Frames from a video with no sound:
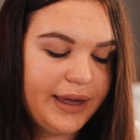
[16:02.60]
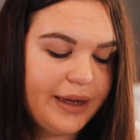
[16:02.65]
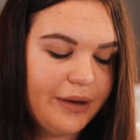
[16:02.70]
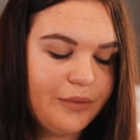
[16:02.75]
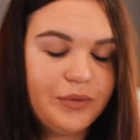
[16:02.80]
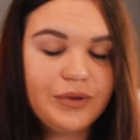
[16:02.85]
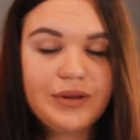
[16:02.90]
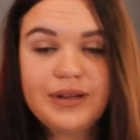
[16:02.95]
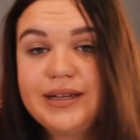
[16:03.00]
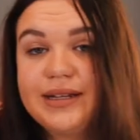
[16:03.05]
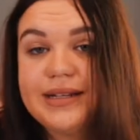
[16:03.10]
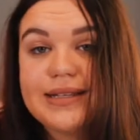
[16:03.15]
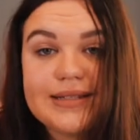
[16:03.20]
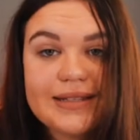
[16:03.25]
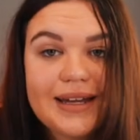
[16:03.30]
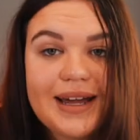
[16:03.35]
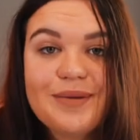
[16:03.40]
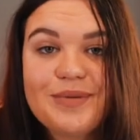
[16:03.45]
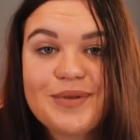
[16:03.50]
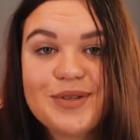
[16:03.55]
can't really
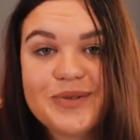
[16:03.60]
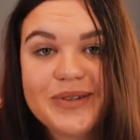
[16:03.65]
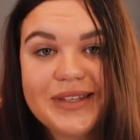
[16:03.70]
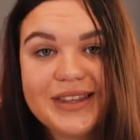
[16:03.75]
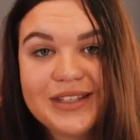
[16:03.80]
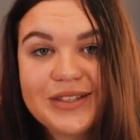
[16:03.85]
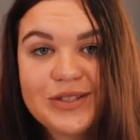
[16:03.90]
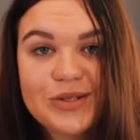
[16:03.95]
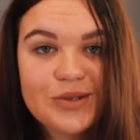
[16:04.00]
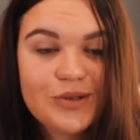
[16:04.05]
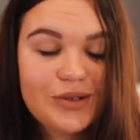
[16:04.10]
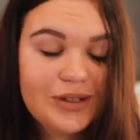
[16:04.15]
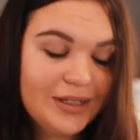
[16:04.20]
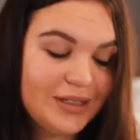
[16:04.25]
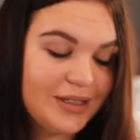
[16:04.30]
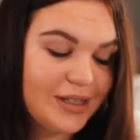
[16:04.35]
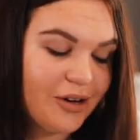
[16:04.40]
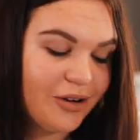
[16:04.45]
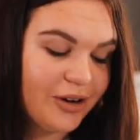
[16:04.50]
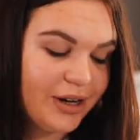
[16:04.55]
decide between the two
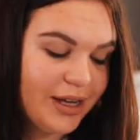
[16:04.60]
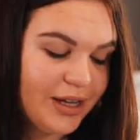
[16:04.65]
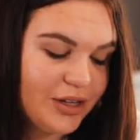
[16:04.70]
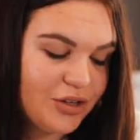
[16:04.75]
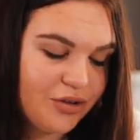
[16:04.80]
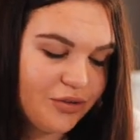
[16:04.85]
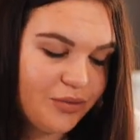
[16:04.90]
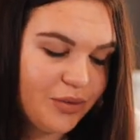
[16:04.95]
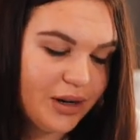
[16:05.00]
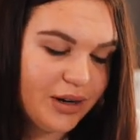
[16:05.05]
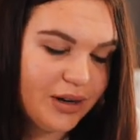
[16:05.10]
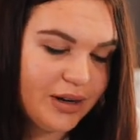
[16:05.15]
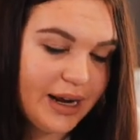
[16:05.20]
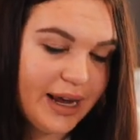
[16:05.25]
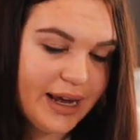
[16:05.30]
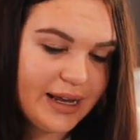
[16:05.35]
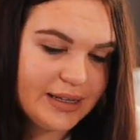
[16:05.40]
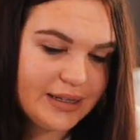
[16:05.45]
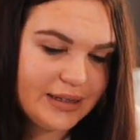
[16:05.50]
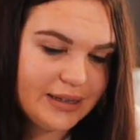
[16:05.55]
because each one
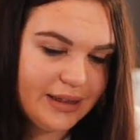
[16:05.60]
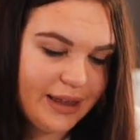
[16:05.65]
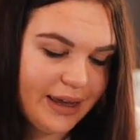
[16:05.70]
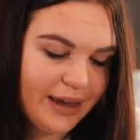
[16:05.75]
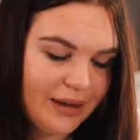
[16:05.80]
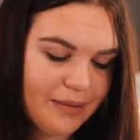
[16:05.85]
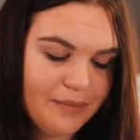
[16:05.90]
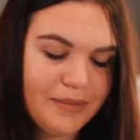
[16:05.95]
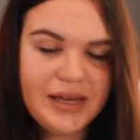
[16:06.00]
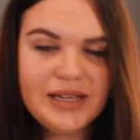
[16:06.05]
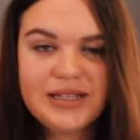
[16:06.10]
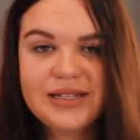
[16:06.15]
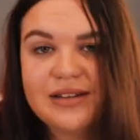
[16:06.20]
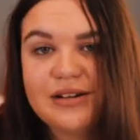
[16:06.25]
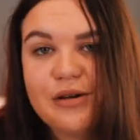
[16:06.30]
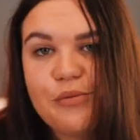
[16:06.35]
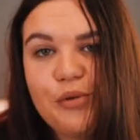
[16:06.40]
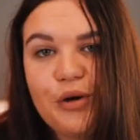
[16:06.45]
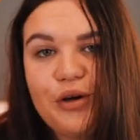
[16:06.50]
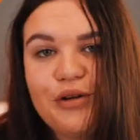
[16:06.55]
has like amazing
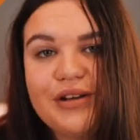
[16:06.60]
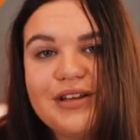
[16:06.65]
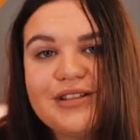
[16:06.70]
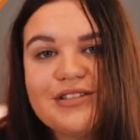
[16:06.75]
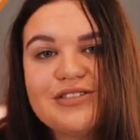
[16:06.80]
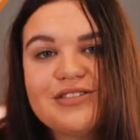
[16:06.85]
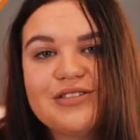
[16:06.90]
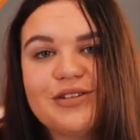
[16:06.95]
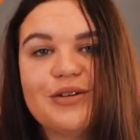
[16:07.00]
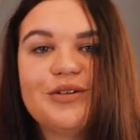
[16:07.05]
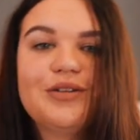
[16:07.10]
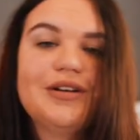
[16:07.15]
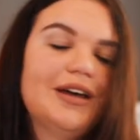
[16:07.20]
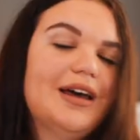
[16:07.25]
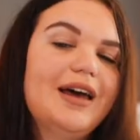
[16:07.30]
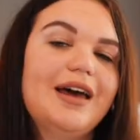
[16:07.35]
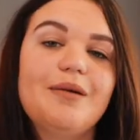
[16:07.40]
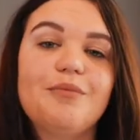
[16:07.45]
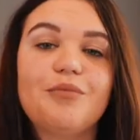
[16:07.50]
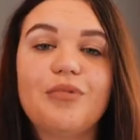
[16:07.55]
components. So
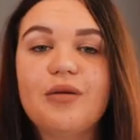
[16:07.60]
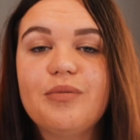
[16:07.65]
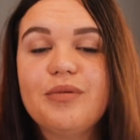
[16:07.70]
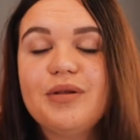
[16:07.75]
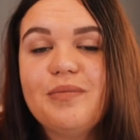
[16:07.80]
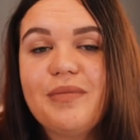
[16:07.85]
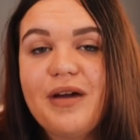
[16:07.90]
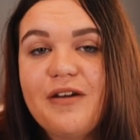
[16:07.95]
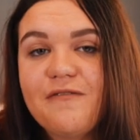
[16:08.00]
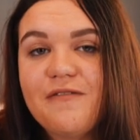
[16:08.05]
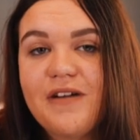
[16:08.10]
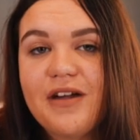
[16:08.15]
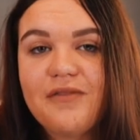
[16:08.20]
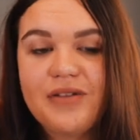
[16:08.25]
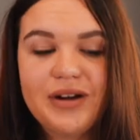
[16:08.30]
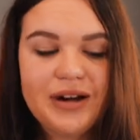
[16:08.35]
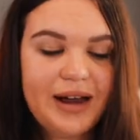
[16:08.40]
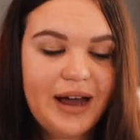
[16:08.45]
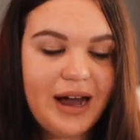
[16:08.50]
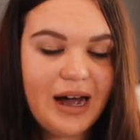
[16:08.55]
probably my
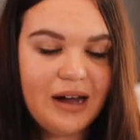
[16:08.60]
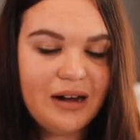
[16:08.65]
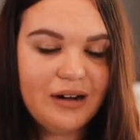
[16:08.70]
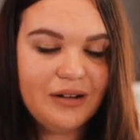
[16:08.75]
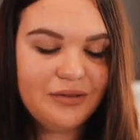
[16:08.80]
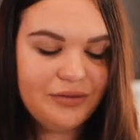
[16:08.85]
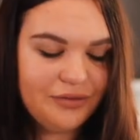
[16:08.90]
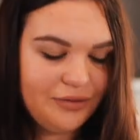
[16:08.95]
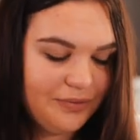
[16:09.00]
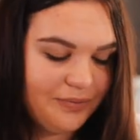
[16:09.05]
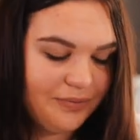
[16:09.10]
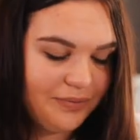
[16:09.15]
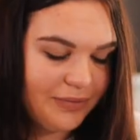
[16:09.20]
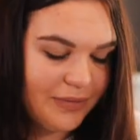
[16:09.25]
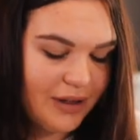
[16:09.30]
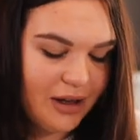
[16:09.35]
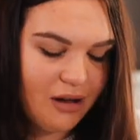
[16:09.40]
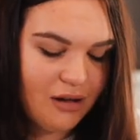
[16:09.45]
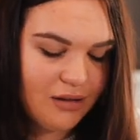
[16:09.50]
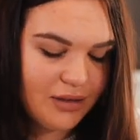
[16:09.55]
favorite out of
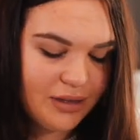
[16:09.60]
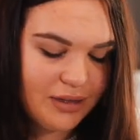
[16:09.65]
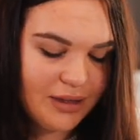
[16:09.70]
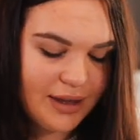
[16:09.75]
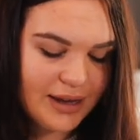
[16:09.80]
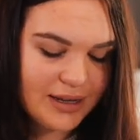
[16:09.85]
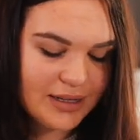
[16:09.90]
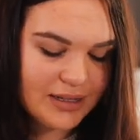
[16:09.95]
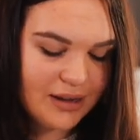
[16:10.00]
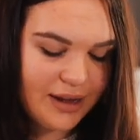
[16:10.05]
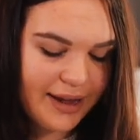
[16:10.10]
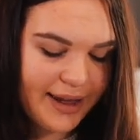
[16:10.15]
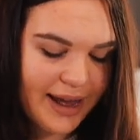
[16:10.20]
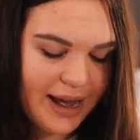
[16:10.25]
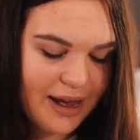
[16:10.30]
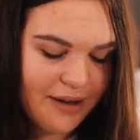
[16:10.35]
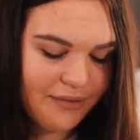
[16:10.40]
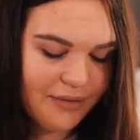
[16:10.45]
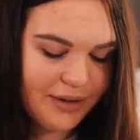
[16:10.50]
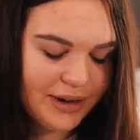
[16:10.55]
all the things I
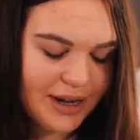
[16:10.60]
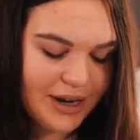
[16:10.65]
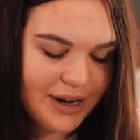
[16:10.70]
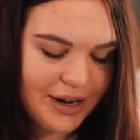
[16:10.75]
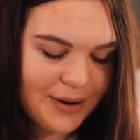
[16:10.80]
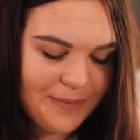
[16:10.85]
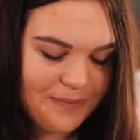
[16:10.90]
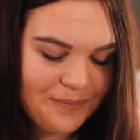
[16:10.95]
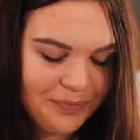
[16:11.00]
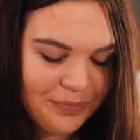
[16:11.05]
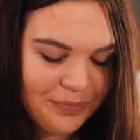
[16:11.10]
have on here.